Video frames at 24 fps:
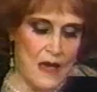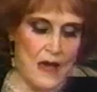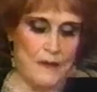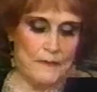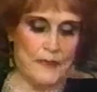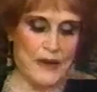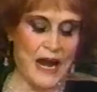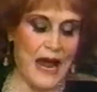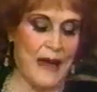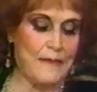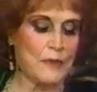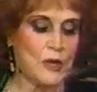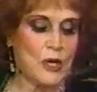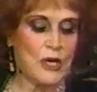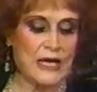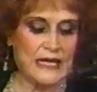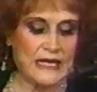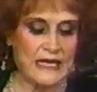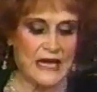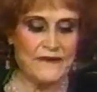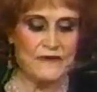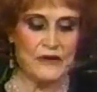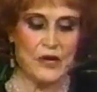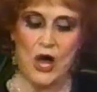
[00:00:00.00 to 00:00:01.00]
But I'm going to
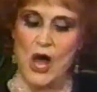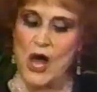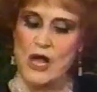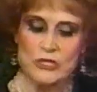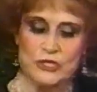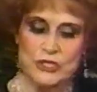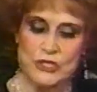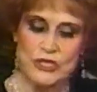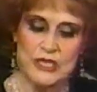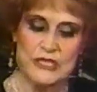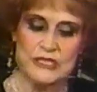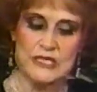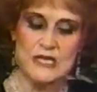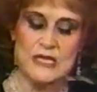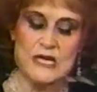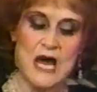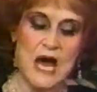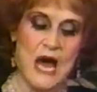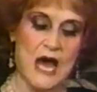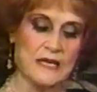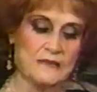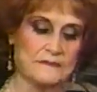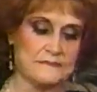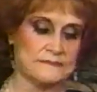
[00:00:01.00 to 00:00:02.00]
give it all to you
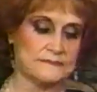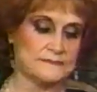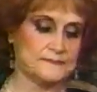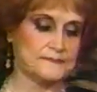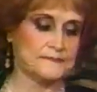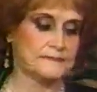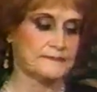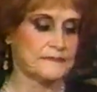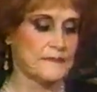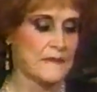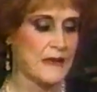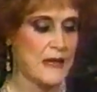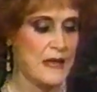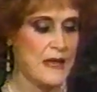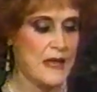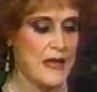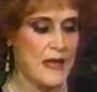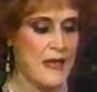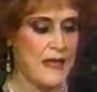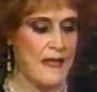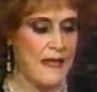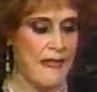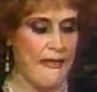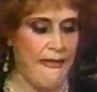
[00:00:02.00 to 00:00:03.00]
tonight.
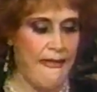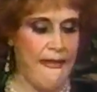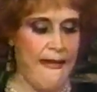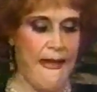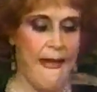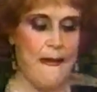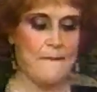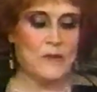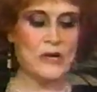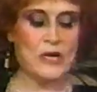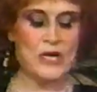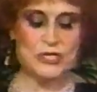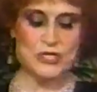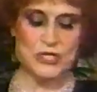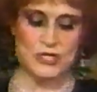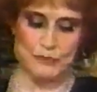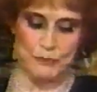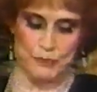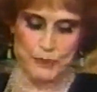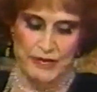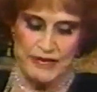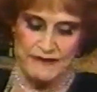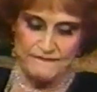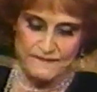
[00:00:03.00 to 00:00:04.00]
I'm going to
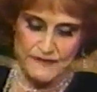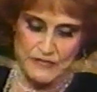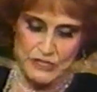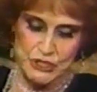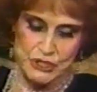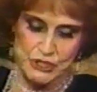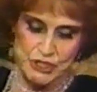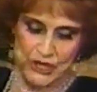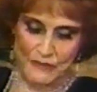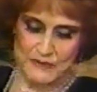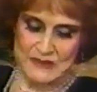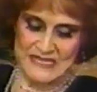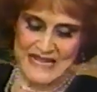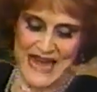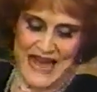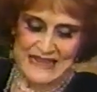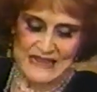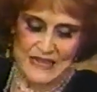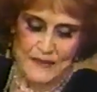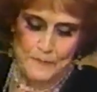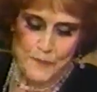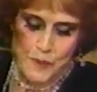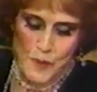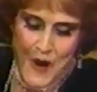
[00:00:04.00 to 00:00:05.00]
just brief it. She was
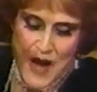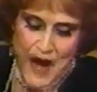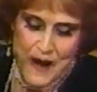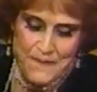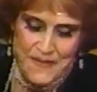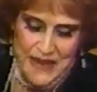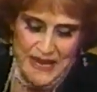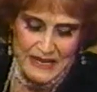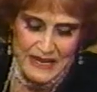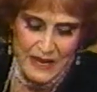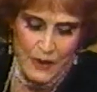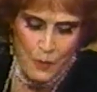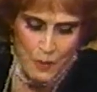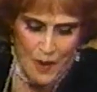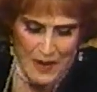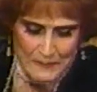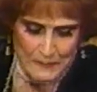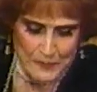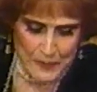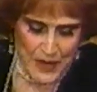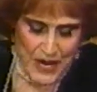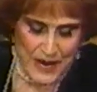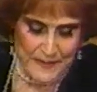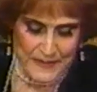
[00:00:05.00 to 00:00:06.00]
at the prayer meeting.
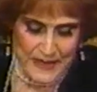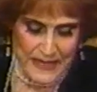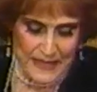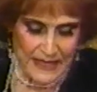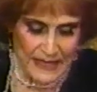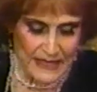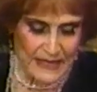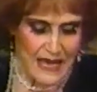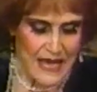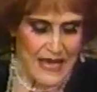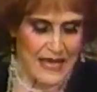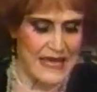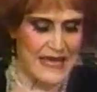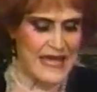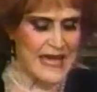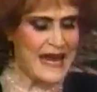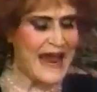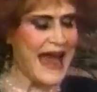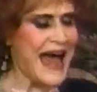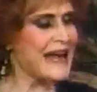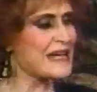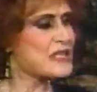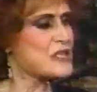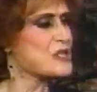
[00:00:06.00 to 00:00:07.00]
What prayer meeting? In
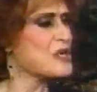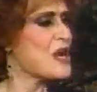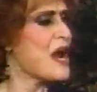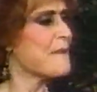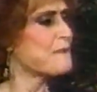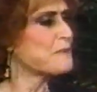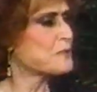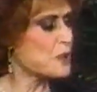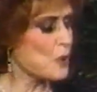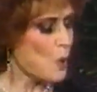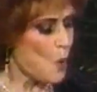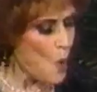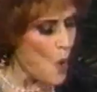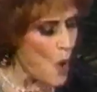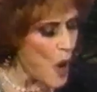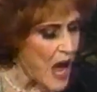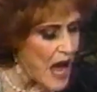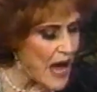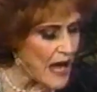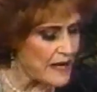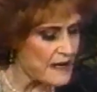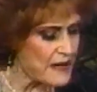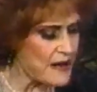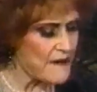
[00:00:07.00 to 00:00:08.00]
Acts chapter
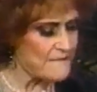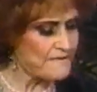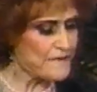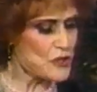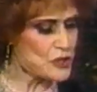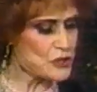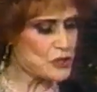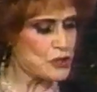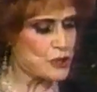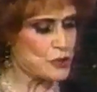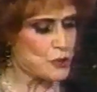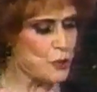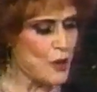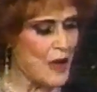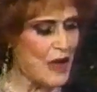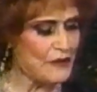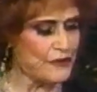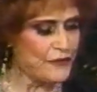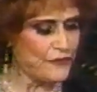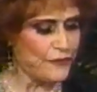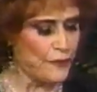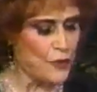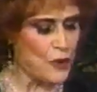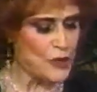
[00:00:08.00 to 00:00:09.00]
1, verses 12
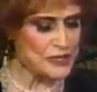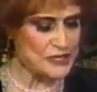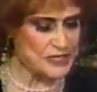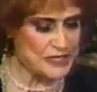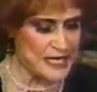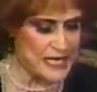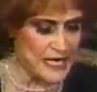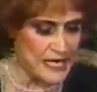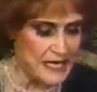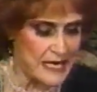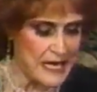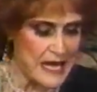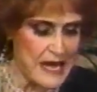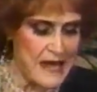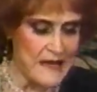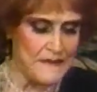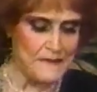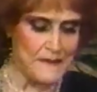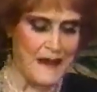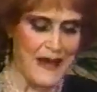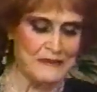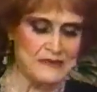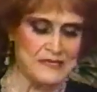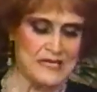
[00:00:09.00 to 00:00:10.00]
to 14.
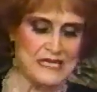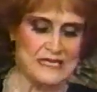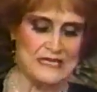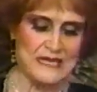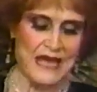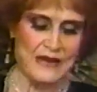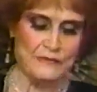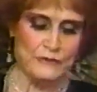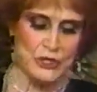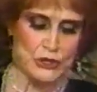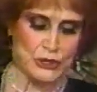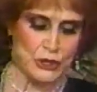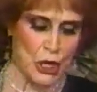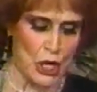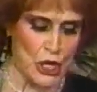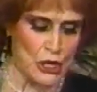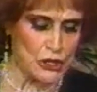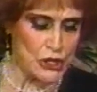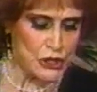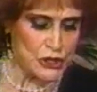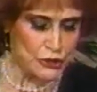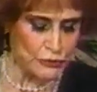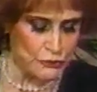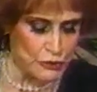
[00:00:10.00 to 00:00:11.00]
The Bible says they
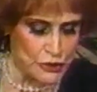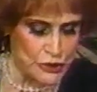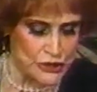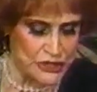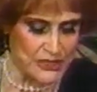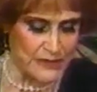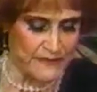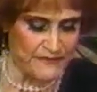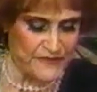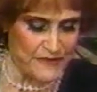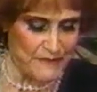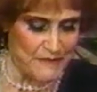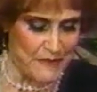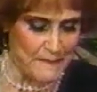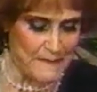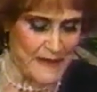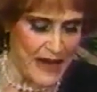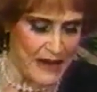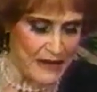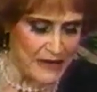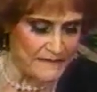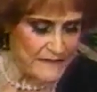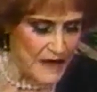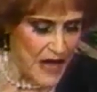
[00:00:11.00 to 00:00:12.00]
returned to Jerusalem from the
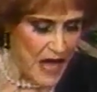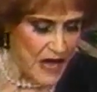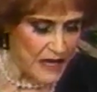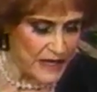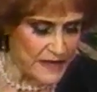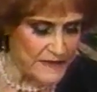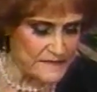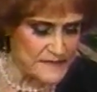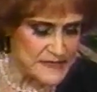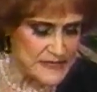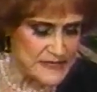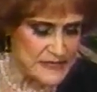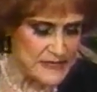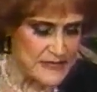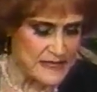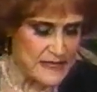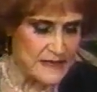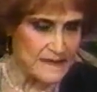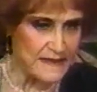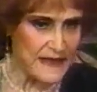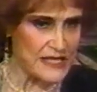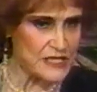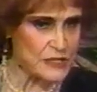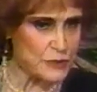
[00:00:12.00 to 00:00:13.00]
Mount of Olives.
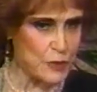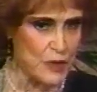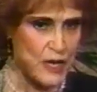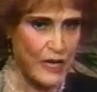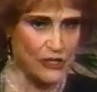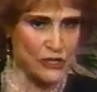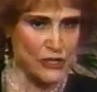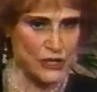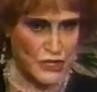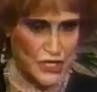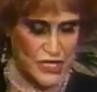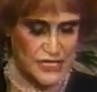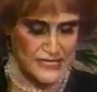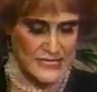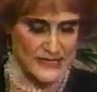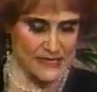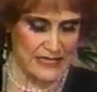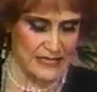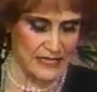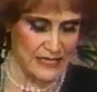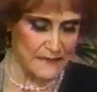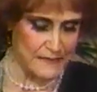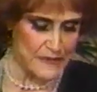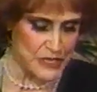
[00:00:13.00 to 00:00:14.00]
That's where Jesus
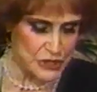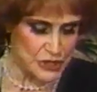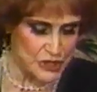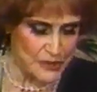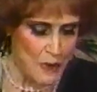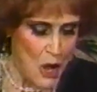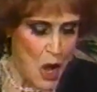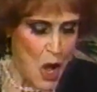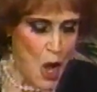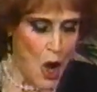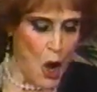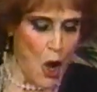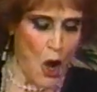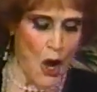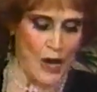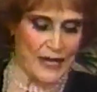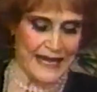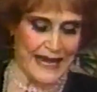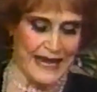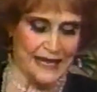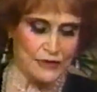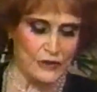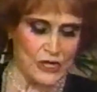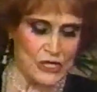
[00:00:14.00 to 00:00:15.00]
had commissioned them. On
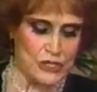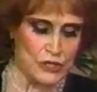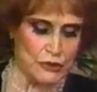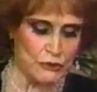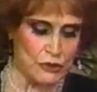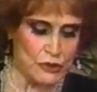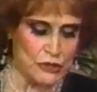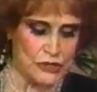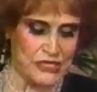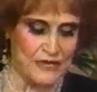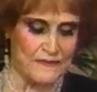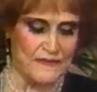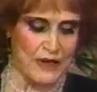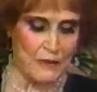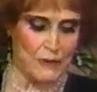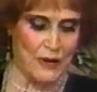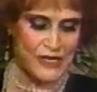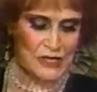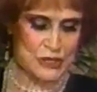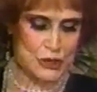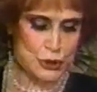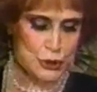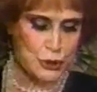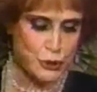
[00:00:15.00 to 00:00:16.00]
entering Jerusalem, they
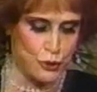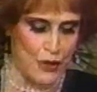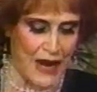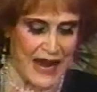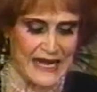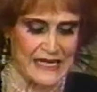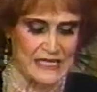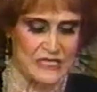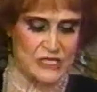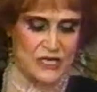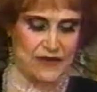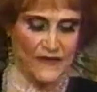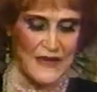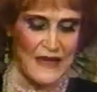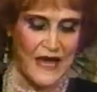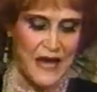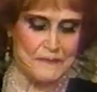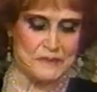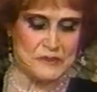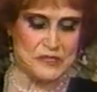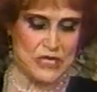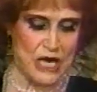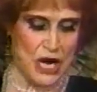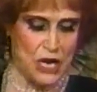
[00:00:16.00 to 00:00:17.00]
went straight to the
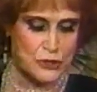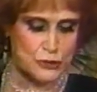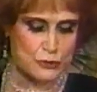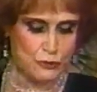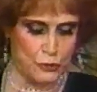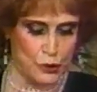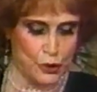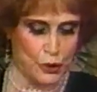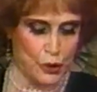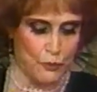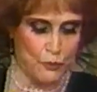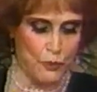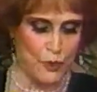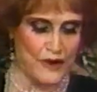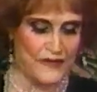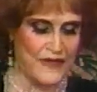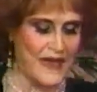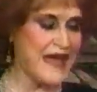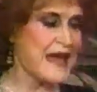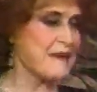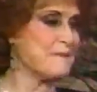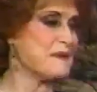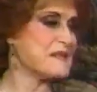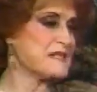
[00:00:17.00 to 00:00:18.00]
upstairs room where
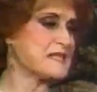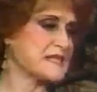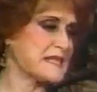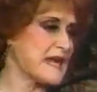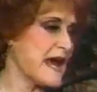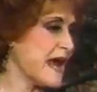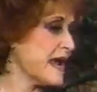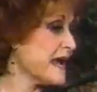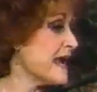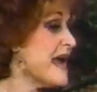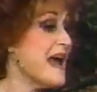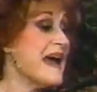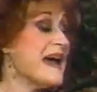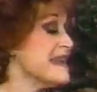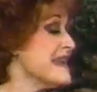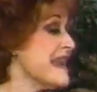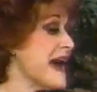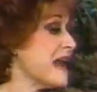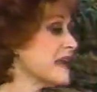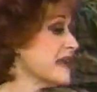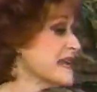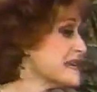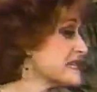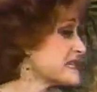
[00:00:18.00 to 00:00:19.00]
they had been staying.
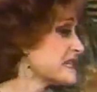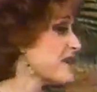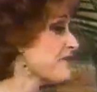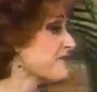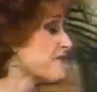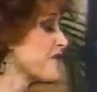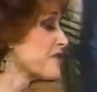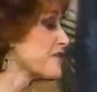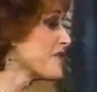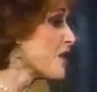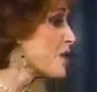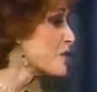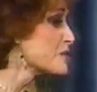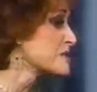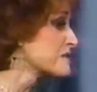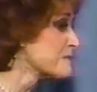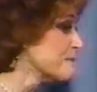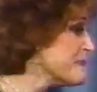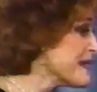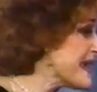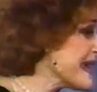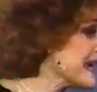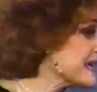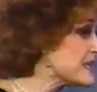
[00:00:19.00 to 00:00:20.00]
Now listen, for those
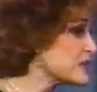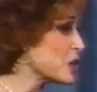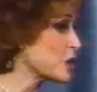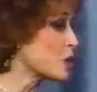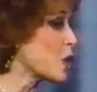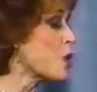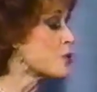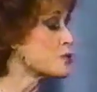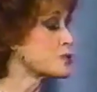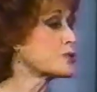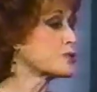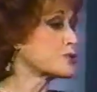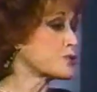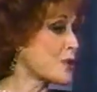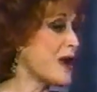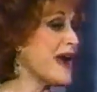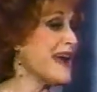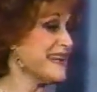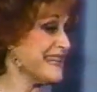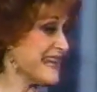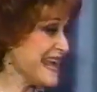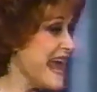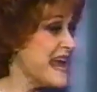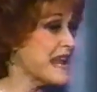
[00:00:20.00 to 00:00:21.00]
men to go
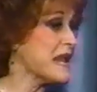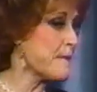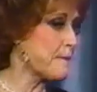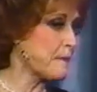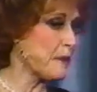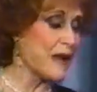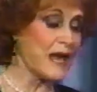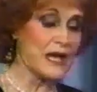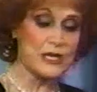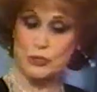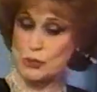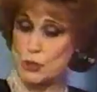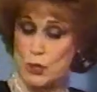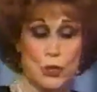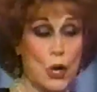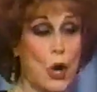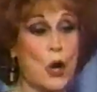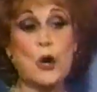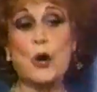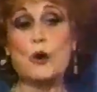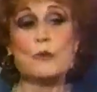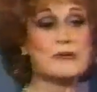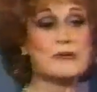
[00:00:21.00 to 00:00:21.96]
straight any place, you know who